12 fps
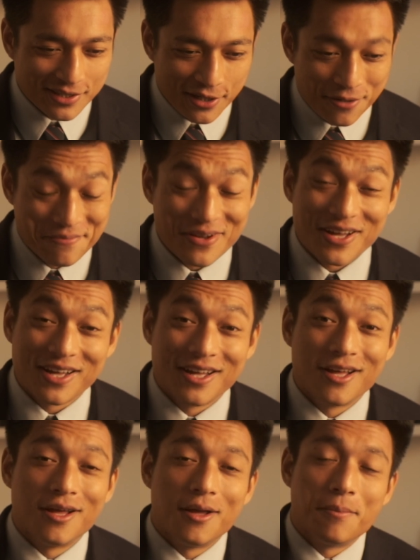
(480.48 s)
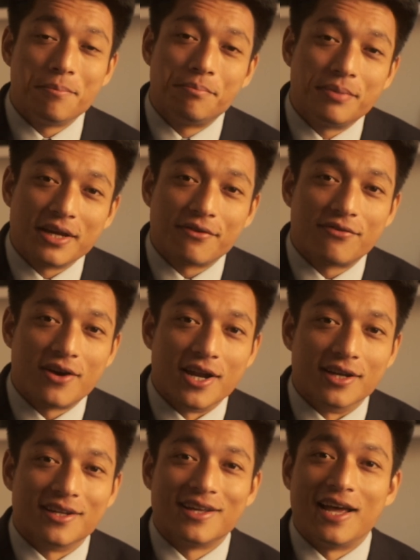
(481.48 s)
snooper, be a
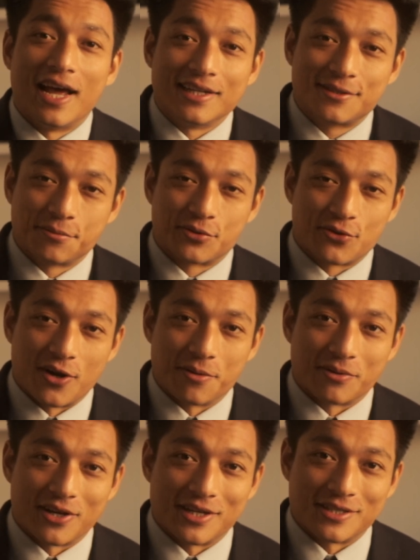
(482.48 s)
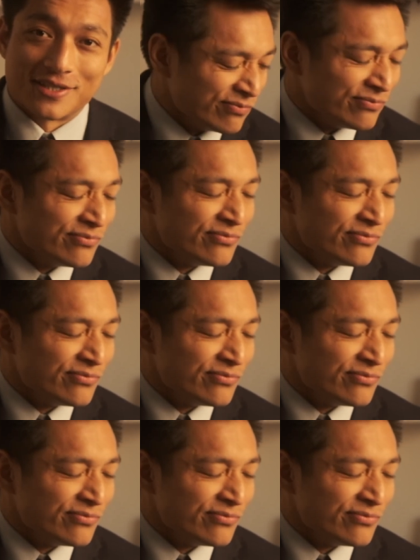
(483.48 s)
friend and subscribe, guys.